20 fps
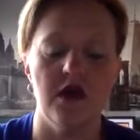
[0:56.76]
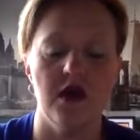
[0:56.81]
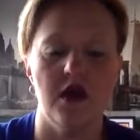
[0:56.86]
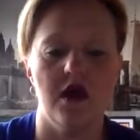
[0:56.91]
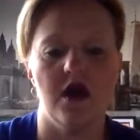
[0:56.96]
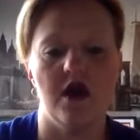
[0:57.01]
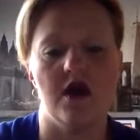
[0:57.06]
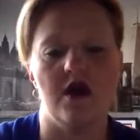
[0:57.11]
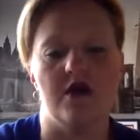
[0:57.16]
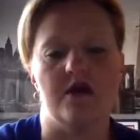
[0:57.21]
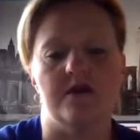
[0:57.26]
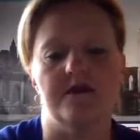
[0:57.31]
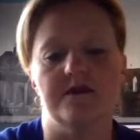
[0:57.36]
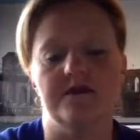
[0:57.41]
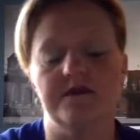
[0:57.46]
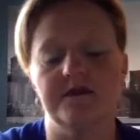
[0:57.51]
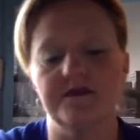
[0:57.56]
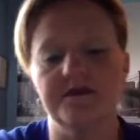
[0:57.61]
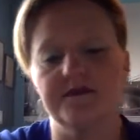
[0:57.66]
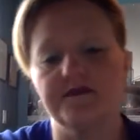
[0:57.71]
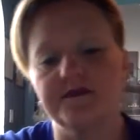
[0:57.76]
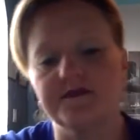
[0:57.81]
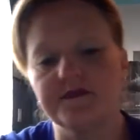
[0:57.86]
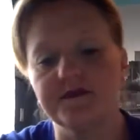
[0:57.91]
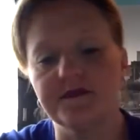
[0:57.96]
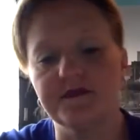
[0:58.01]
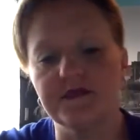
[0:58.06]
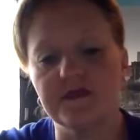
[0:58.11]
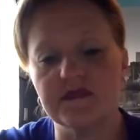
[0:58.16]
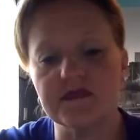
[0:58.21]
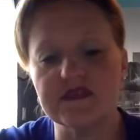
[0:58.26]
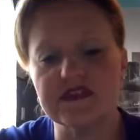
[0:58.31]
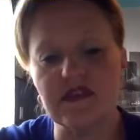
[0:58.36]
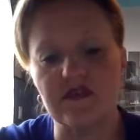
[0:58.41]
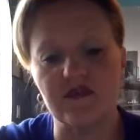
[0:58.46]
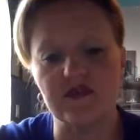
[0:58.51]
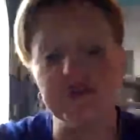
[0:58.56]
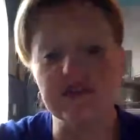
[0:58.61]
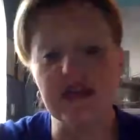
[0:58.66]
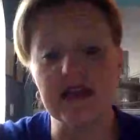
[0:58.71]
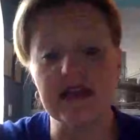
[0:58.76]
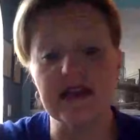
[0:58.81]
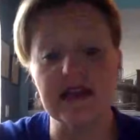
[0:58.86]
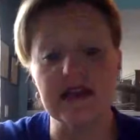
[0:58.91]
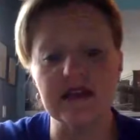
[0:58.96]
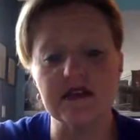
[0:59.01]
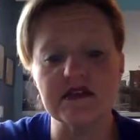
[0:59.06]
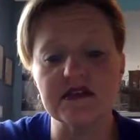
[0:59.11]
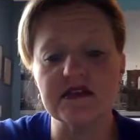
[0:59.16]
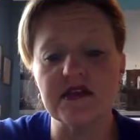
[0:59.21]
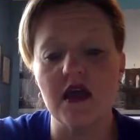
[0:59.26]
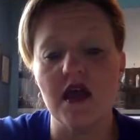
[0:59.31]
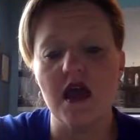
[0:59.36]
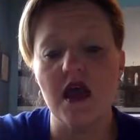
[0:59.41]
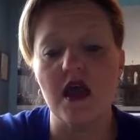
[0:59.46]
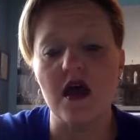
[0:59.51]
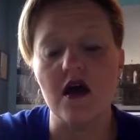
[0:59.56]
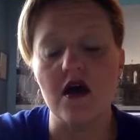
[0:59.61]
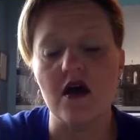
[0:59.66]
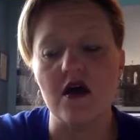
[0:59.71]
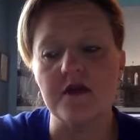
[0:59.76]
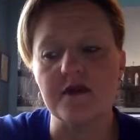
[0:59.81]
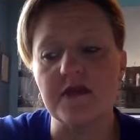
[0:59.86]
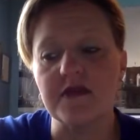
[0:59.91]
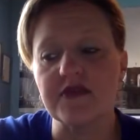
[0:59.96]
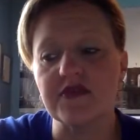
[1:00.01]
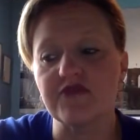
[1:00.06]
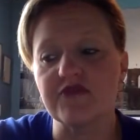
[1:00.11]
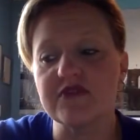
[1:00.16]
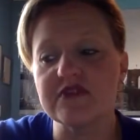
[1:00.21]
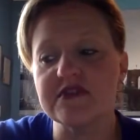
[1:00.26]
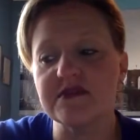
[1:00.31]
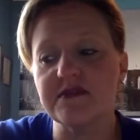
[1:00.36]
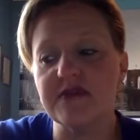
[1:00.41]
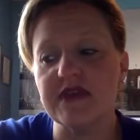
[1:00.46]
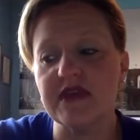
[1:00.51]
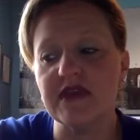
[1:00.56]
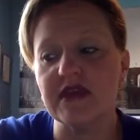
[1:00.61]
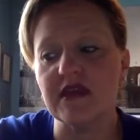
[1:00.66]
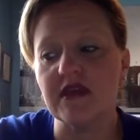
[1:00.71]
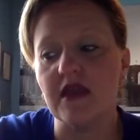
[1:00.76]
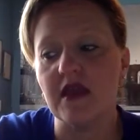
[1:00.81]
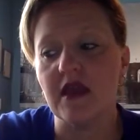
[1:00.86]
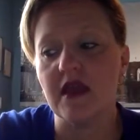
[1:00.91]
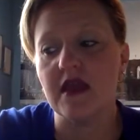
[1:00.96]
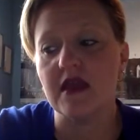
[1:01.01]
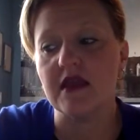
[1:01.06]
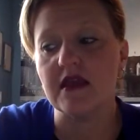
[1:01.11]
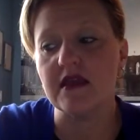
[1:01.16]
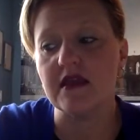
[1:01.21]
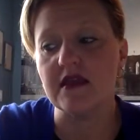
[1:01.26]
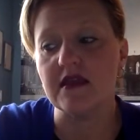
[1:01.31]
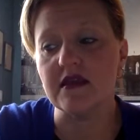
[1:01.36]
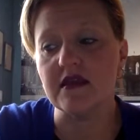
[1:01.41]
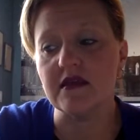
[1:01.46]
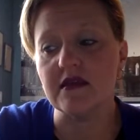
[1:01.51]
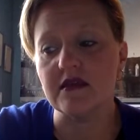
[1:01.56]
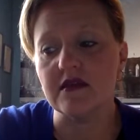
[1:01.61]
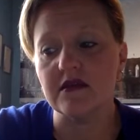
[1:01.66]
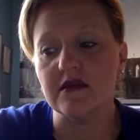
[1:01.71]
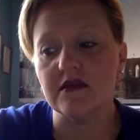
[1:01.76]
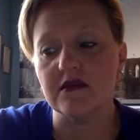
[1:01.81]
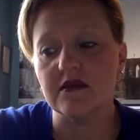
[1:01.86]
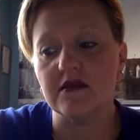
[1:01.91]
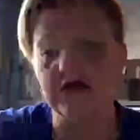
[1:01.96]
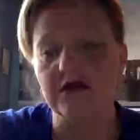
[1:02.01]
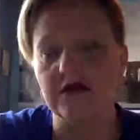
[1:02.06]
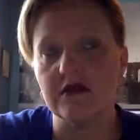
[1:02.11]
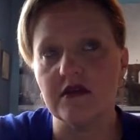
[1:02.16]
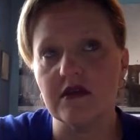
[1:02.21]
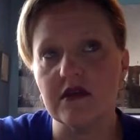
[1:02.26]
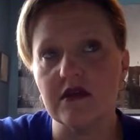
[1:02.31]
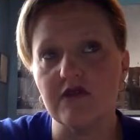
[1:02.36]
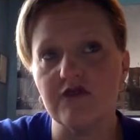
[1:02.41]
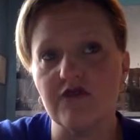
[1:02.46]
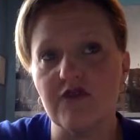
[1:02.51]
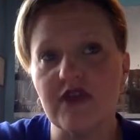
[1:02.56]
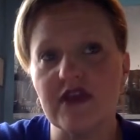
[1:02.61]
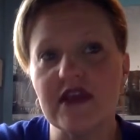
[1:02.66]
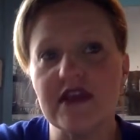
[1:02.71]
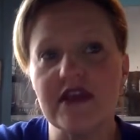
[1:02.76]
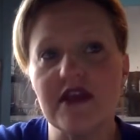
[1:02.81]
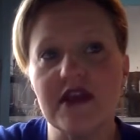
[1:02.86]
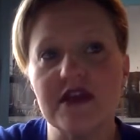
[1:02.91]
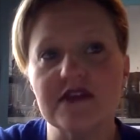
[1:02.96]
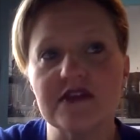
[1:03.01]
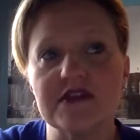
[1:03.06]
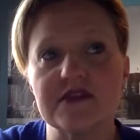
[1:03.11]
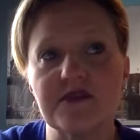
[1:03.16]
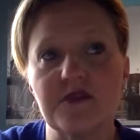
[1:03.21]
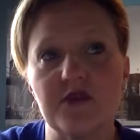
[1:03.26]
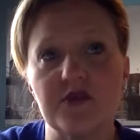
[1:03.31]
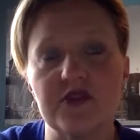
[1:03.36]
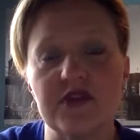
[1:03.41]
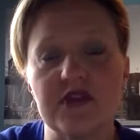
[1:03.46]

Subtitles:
um, several decades. The reason being, it recognizes both the